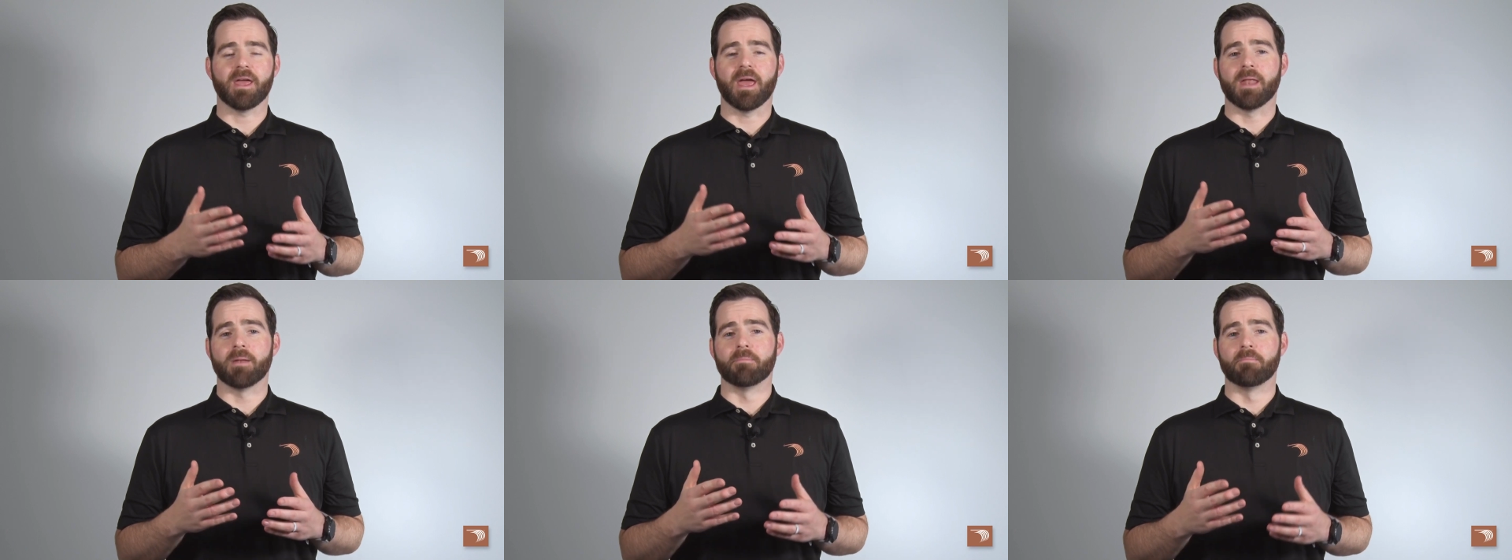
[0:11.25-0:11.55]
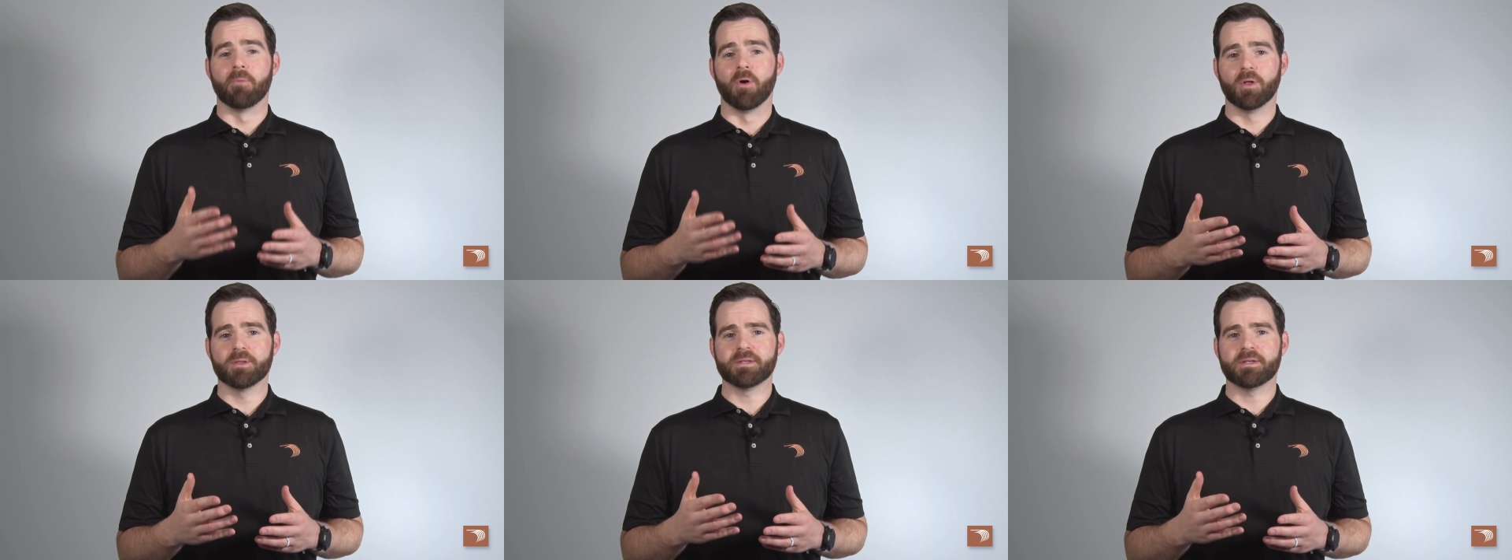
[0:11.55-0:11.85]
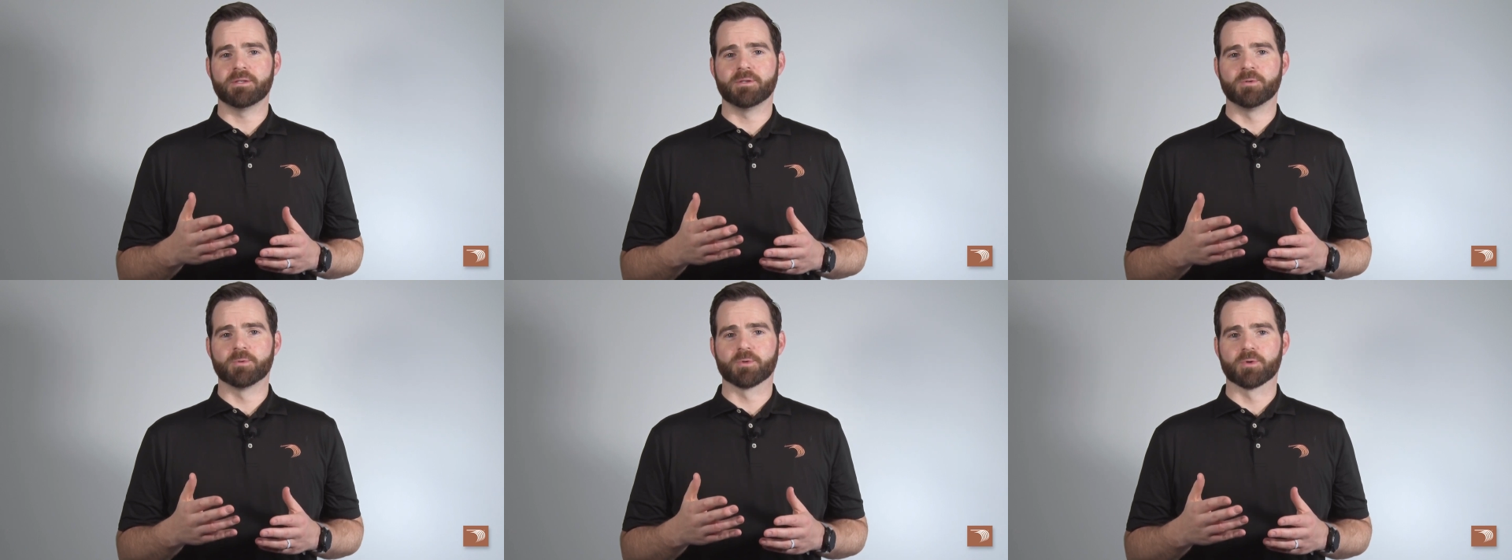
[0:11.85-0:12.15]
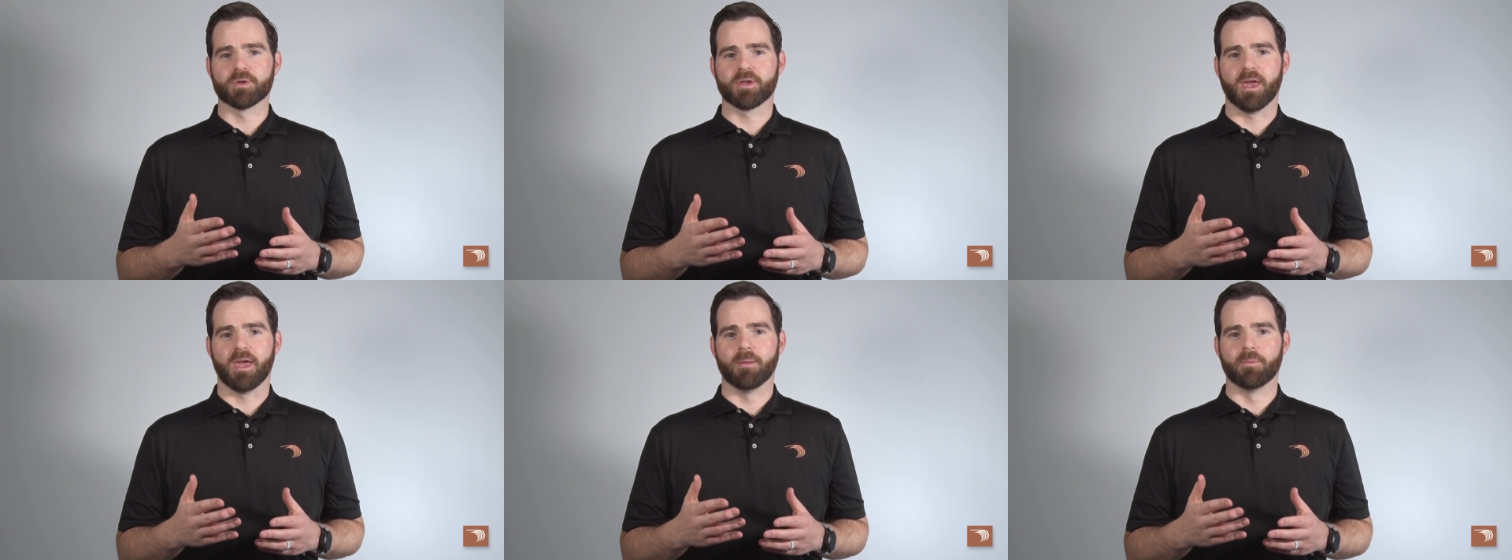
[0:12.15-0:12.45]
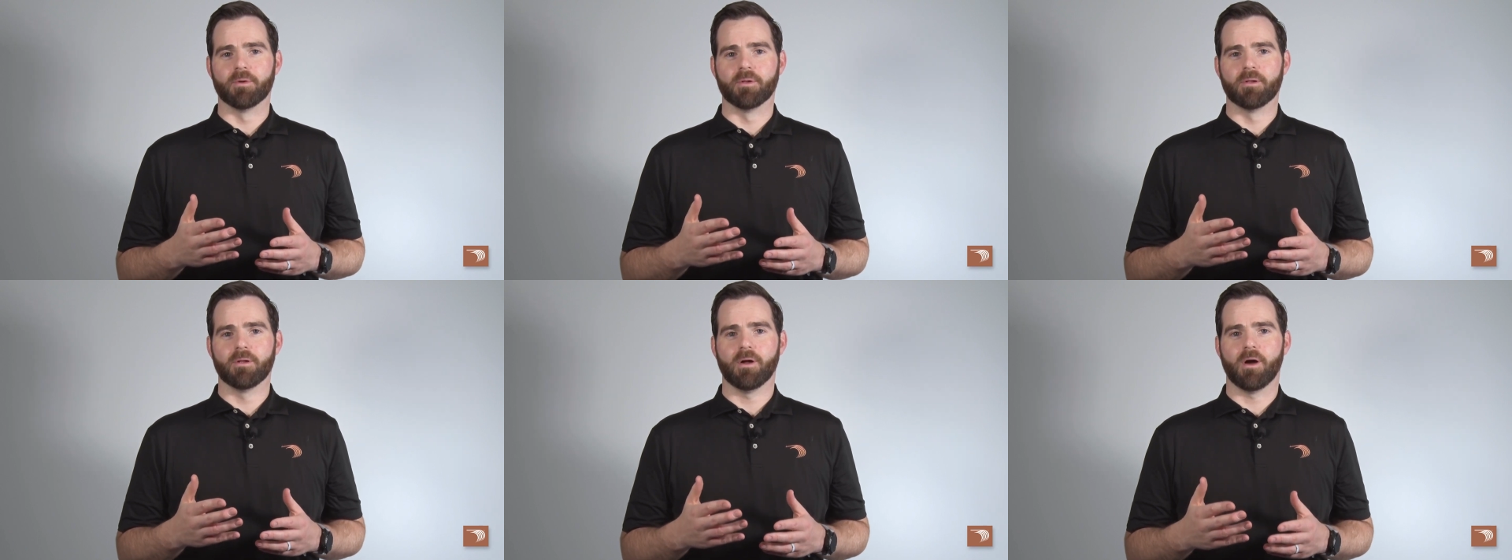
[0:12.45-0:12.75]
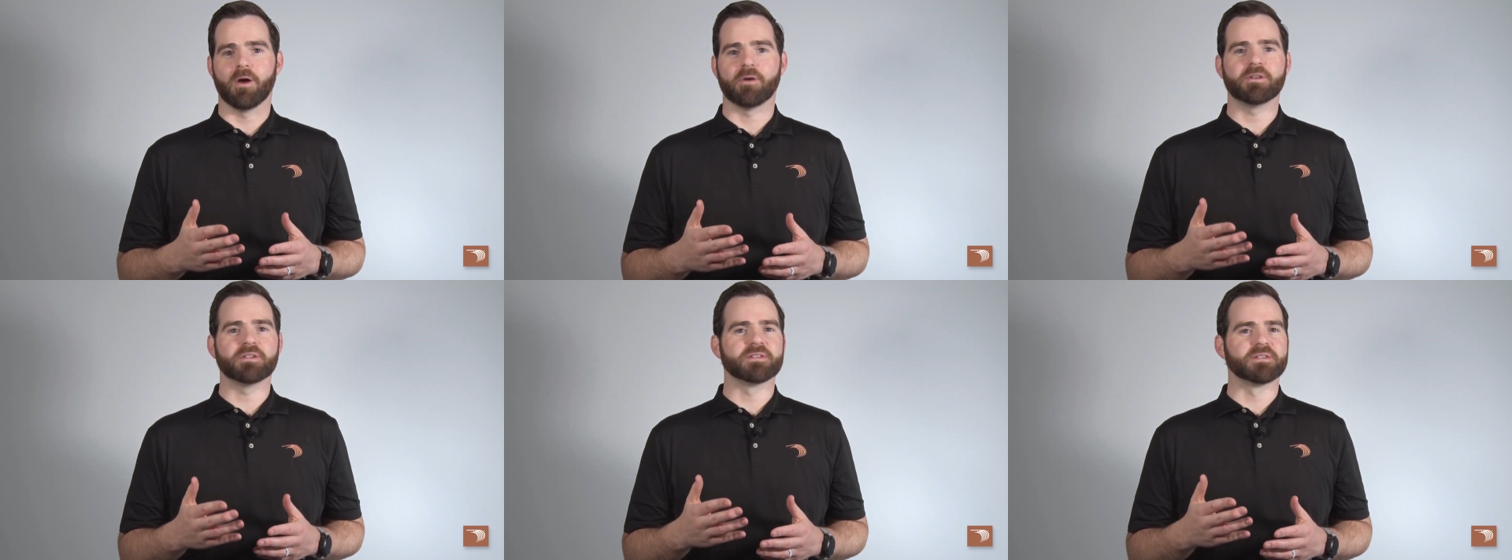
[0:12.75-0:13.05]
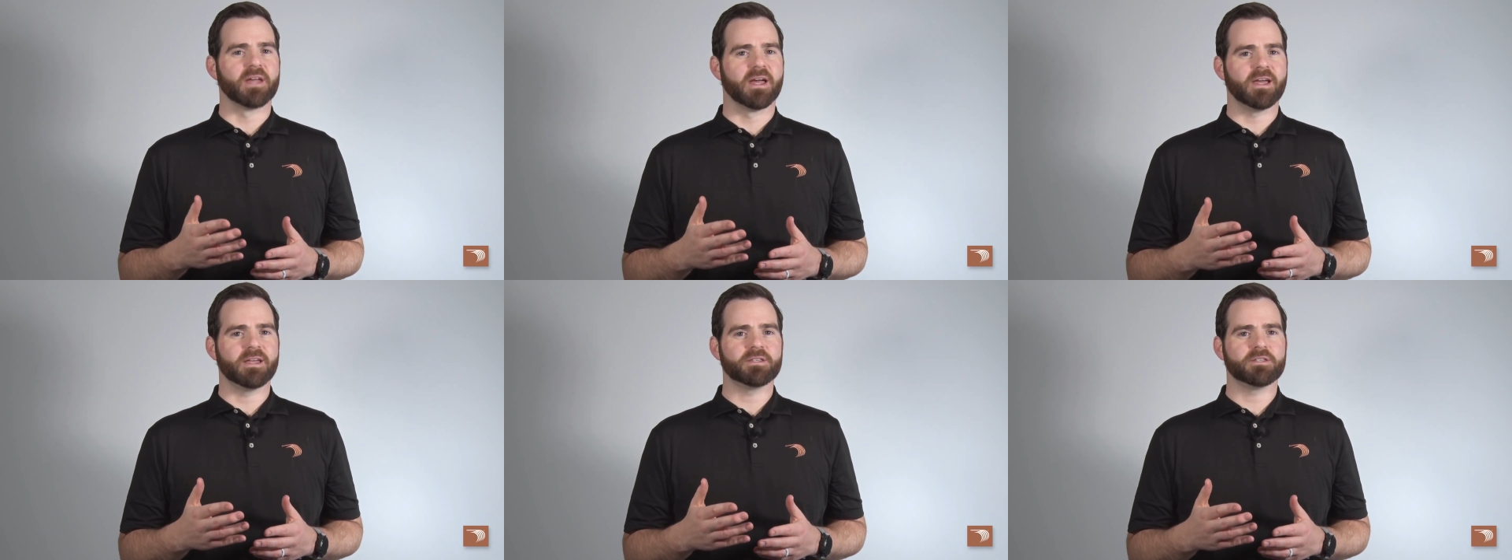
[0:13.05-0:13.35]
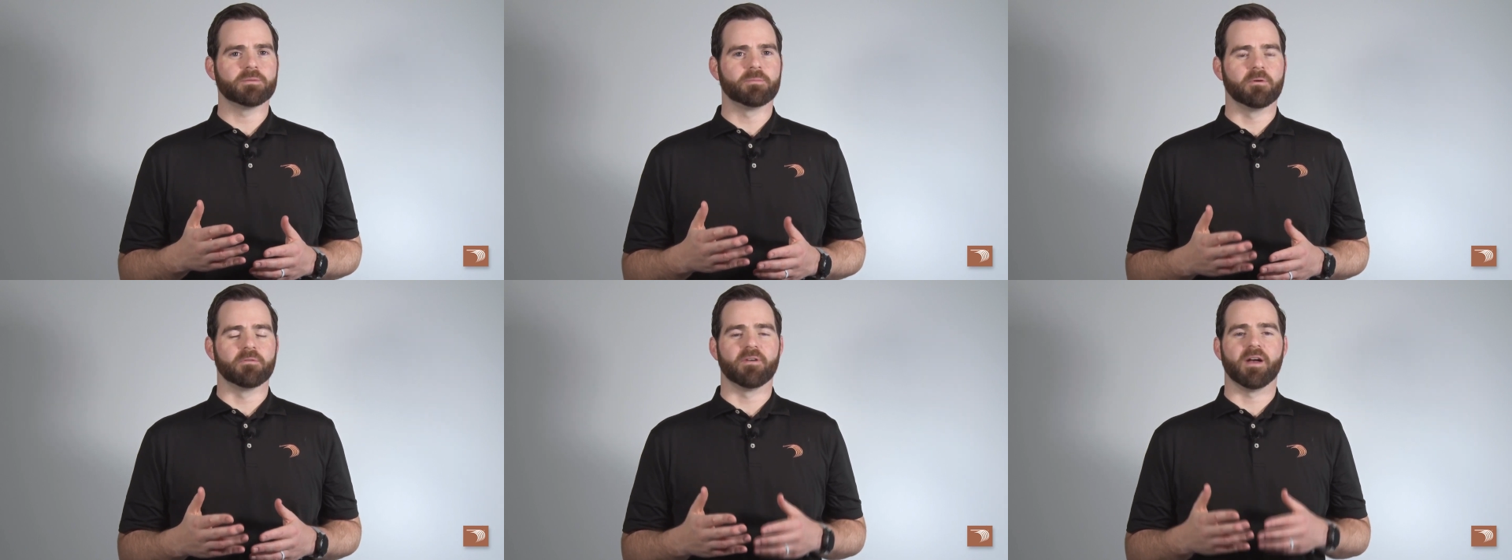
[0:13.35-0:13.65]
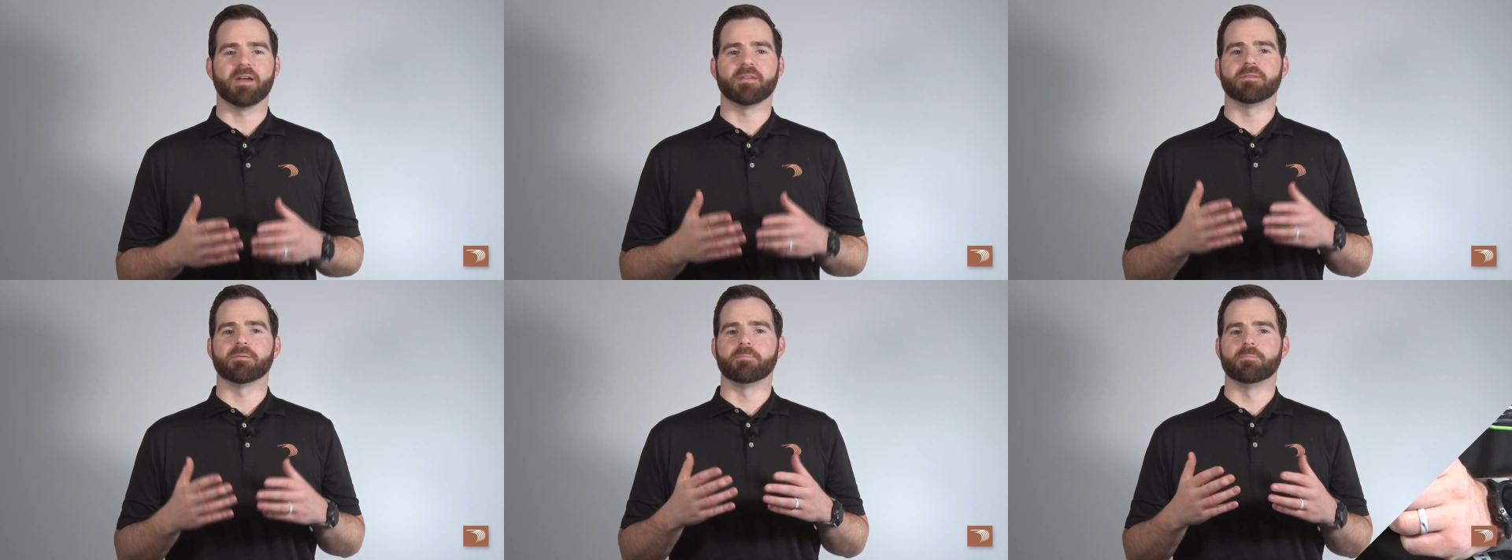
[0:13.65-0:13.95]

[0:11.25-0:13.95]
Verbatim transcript: and multi-neutral cable are designed to provide the